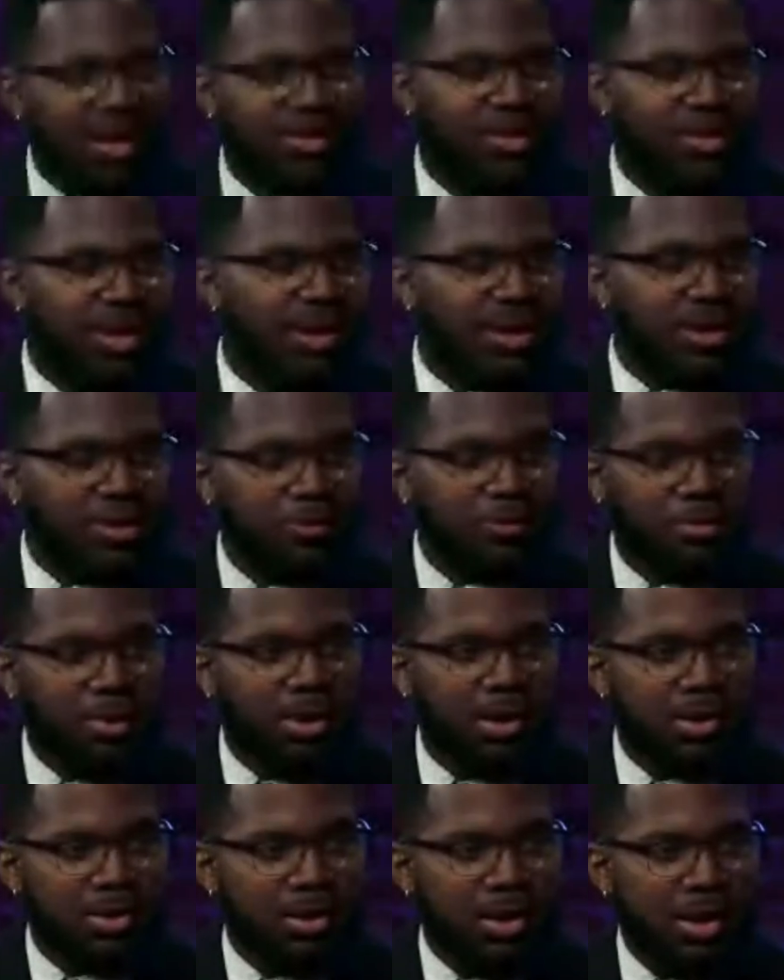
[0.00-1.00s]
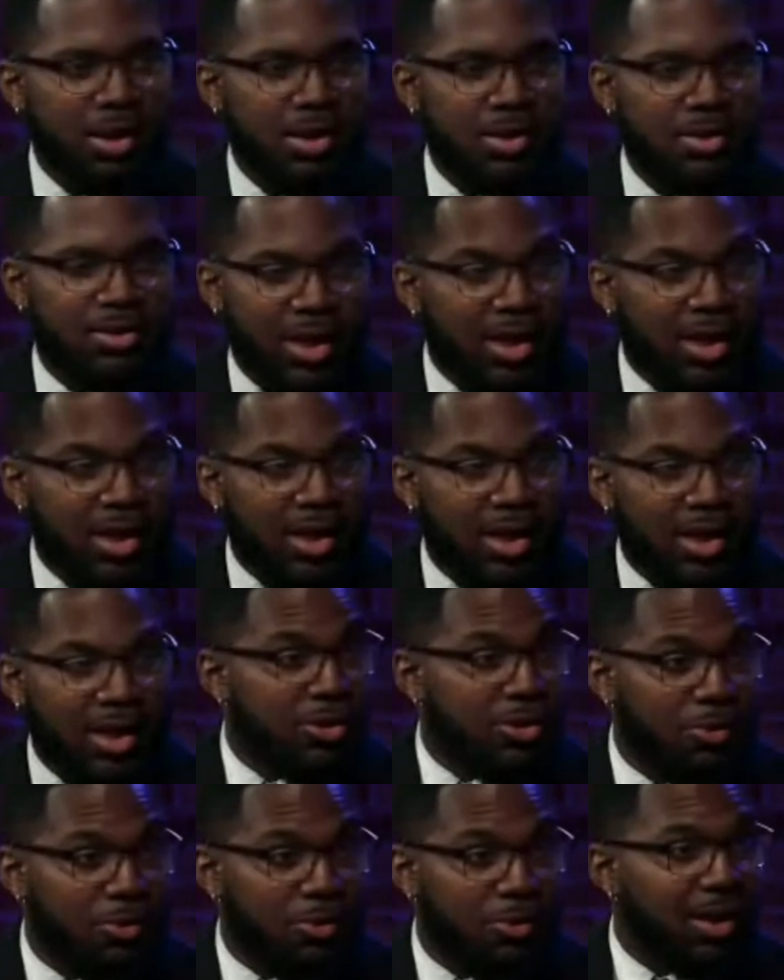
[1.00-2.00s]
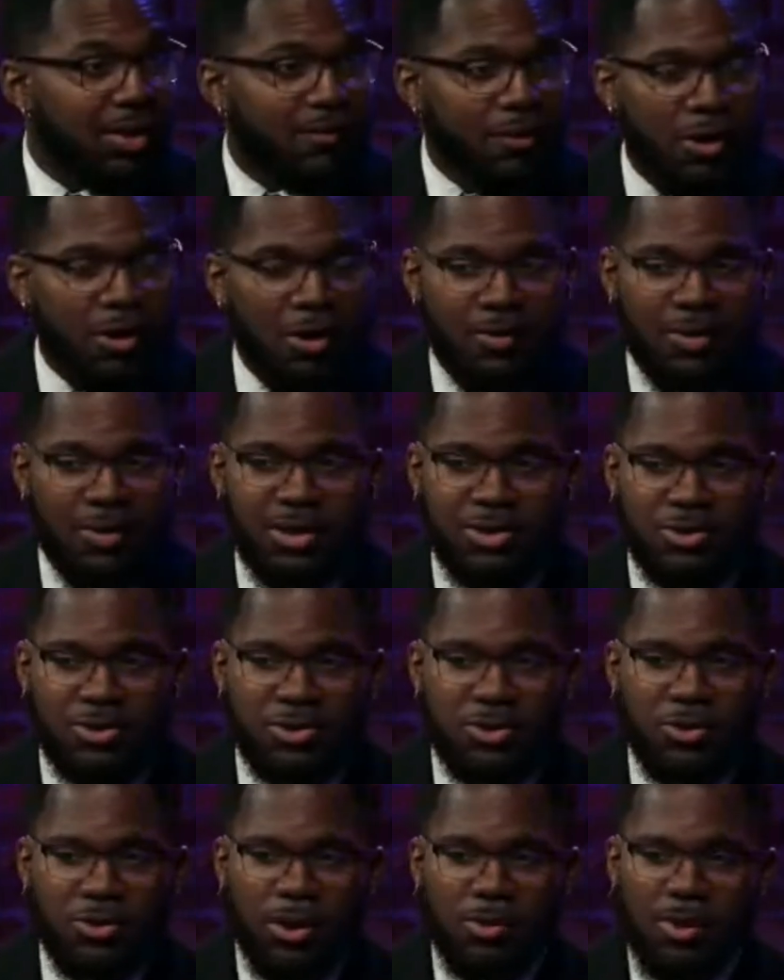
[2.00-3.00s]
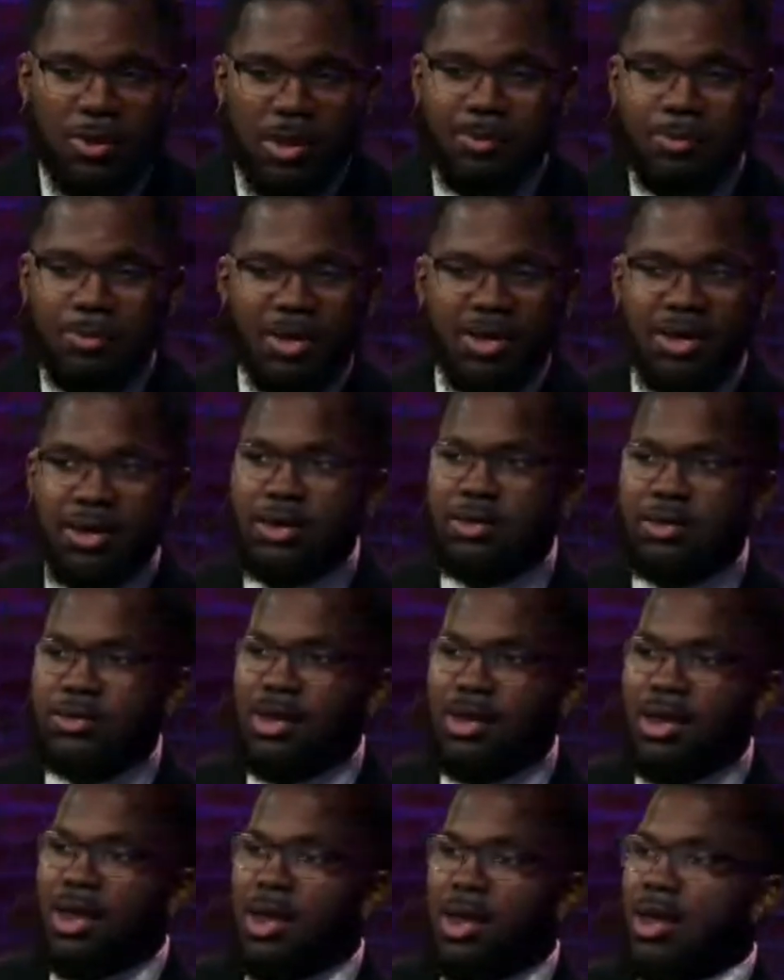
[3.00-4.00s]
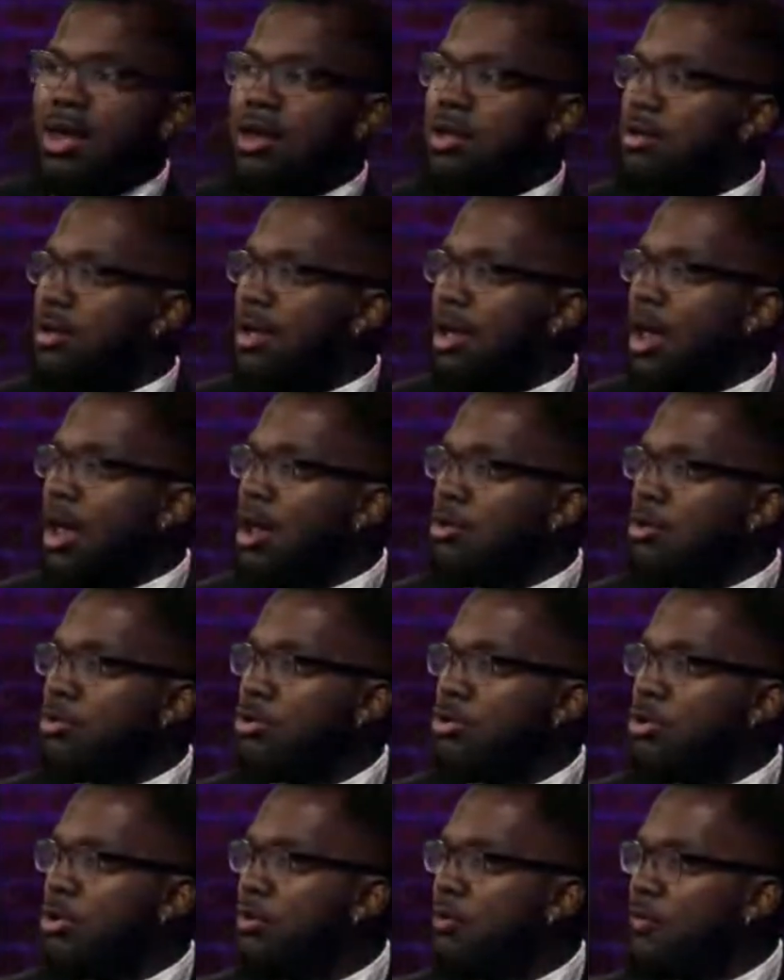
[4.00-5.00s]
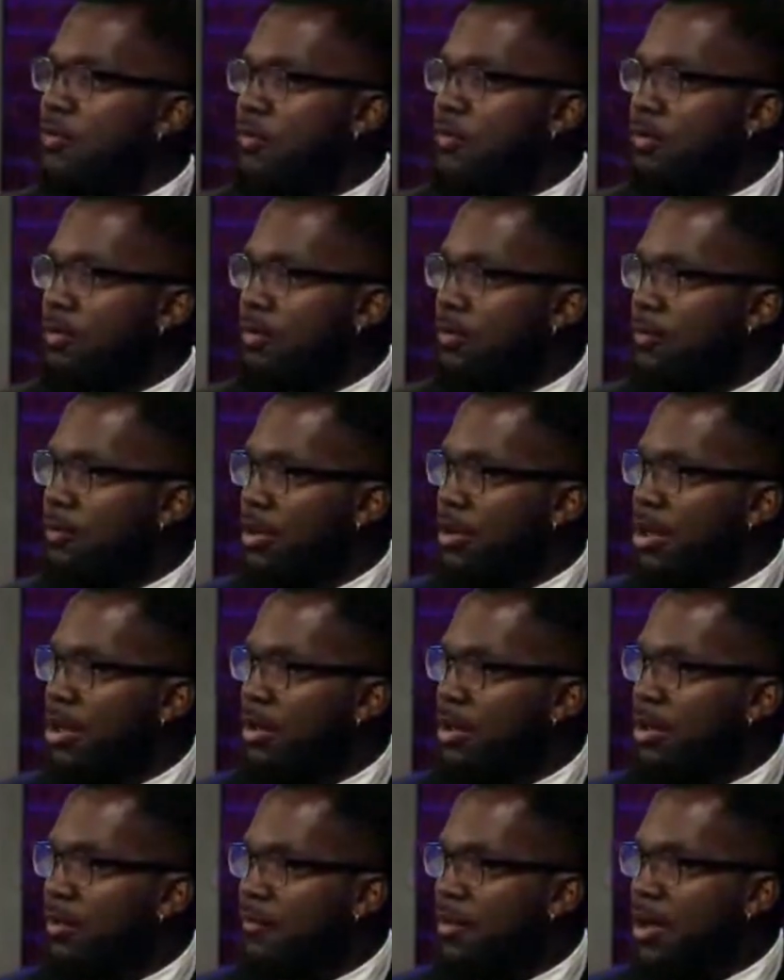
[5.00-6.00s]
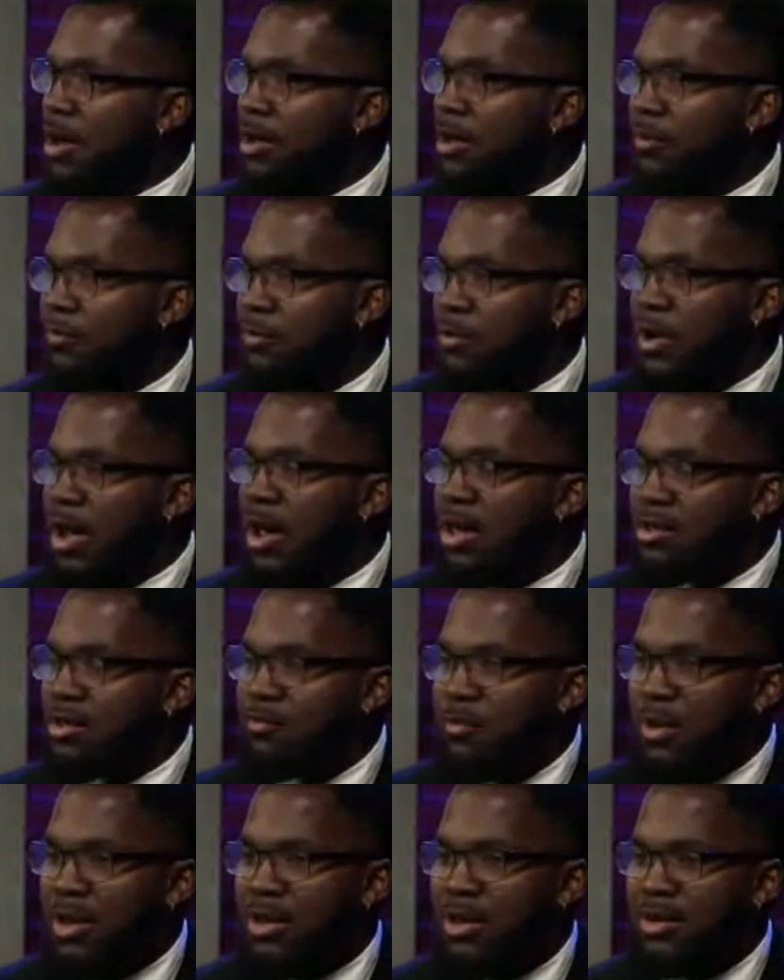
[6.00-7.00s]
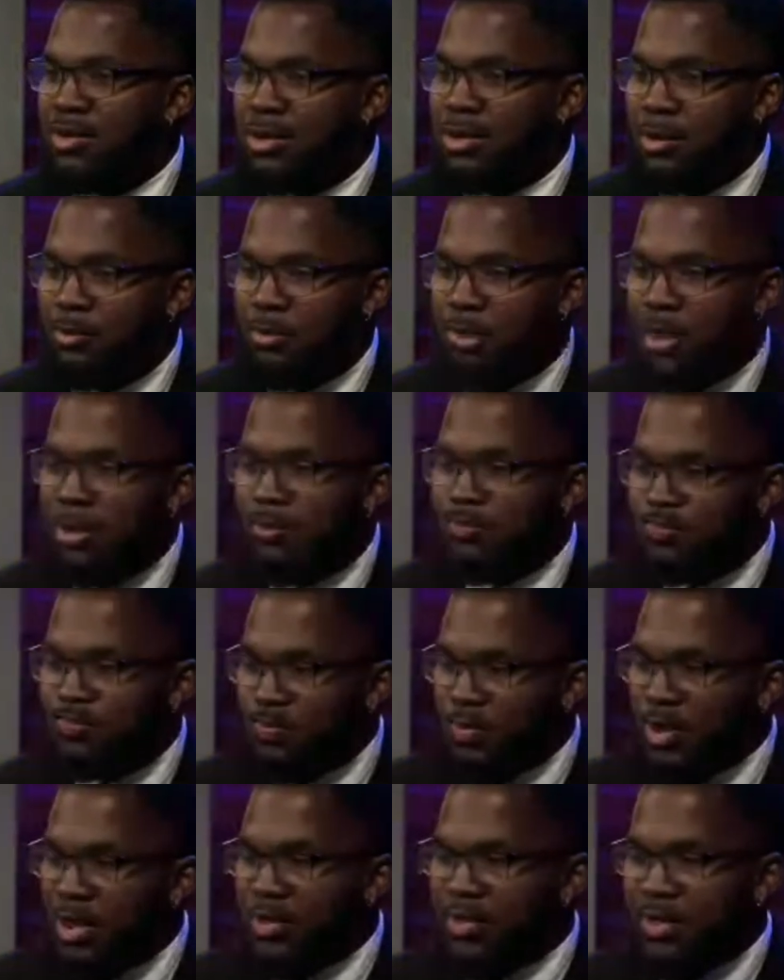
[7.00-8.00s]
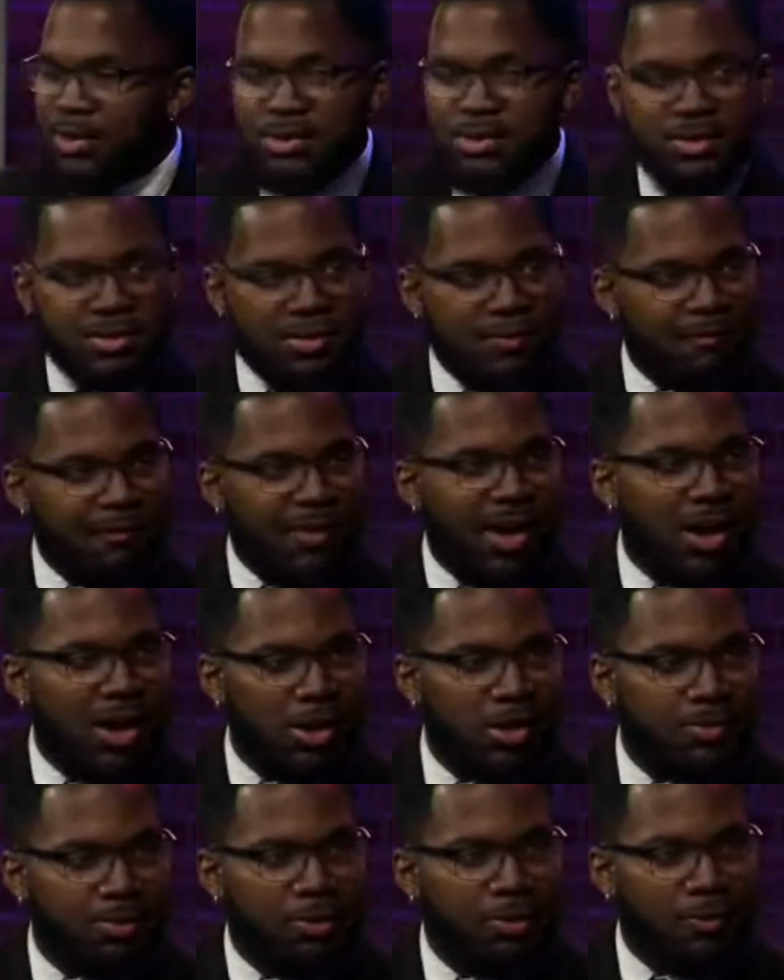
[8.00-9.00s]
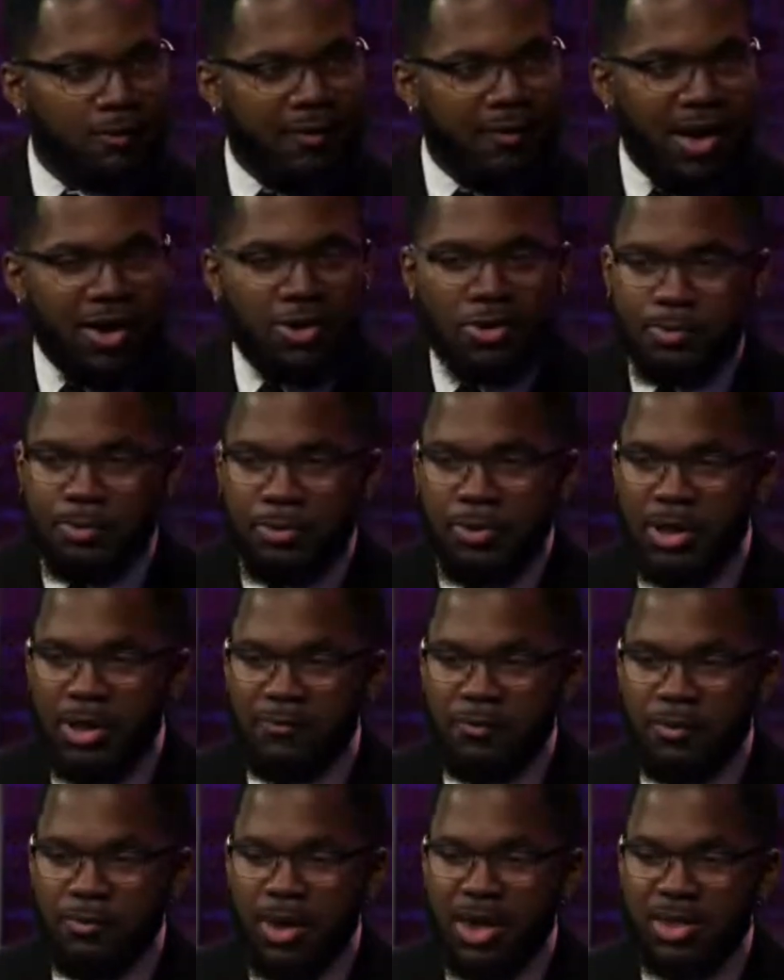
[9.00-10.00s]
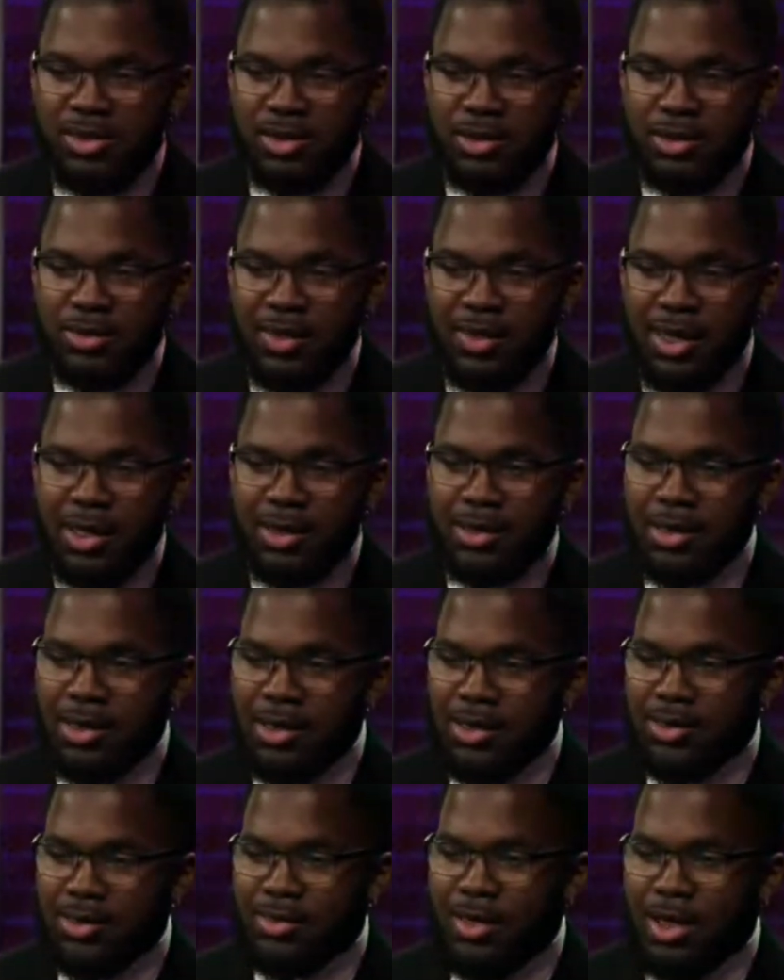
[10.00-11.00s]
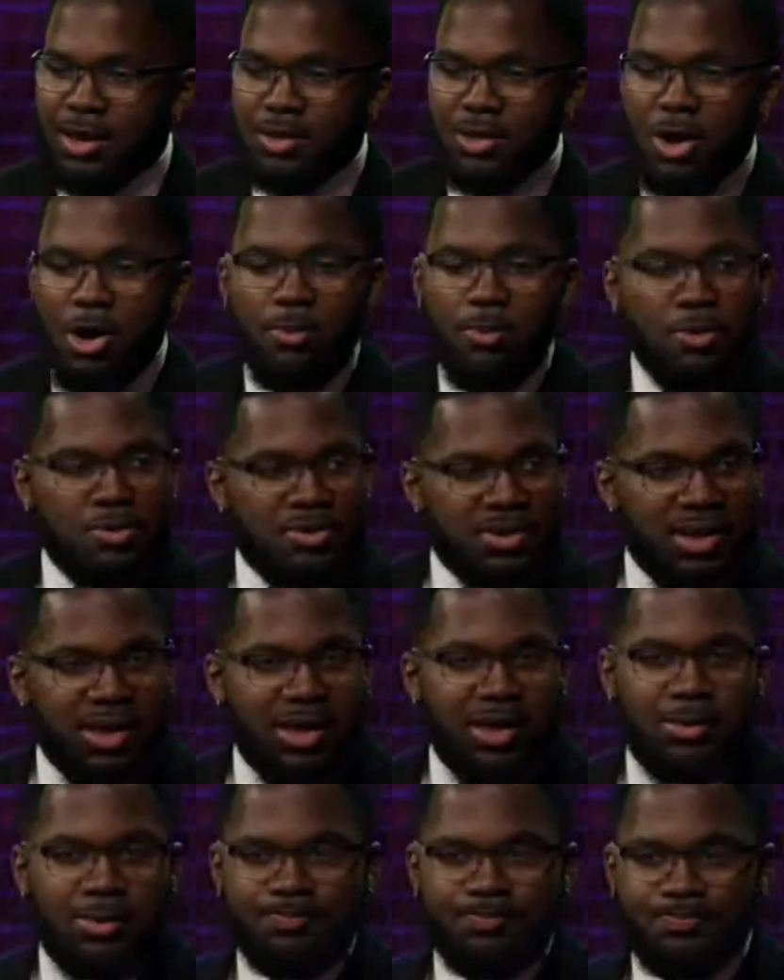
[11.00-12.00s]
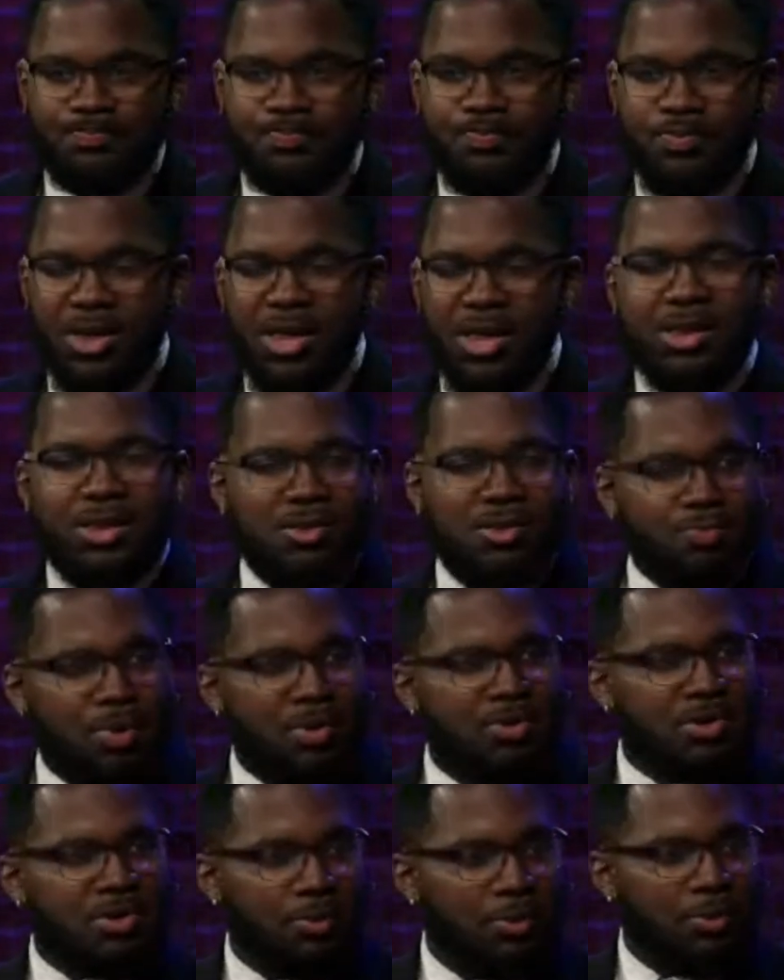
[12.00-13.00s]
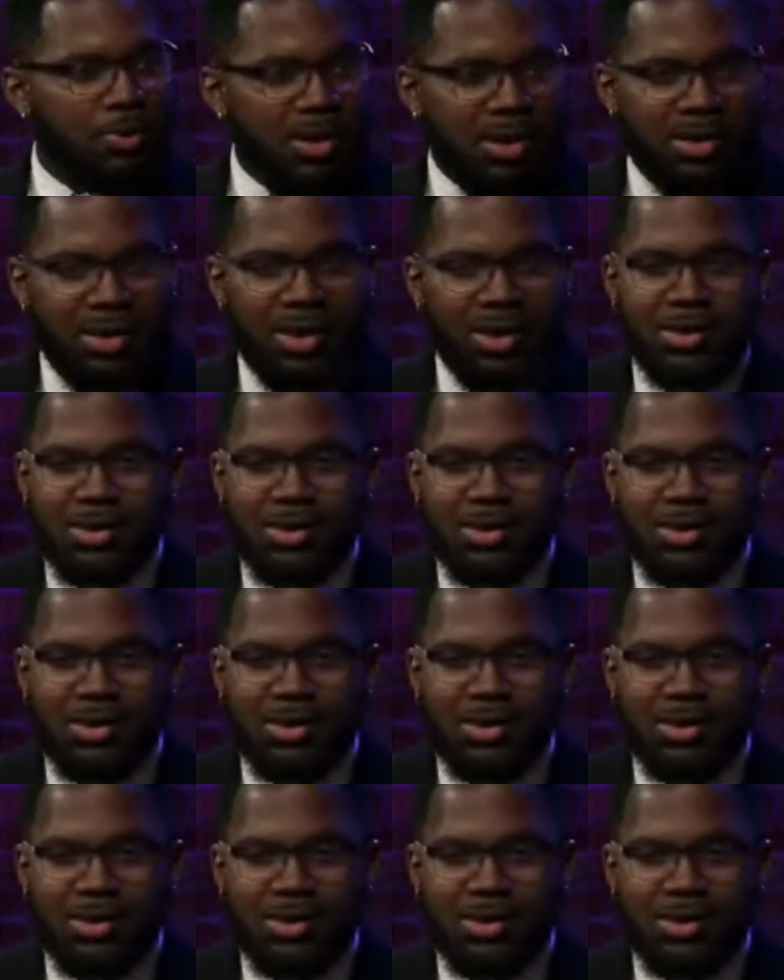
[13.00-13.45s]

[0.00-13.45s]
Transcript: thank you, but thank you again for all that you do. I mean, because I don't know if if y'all if you guys have been listening, but this is some valuable valuable information that that is almost in indispensable. It, it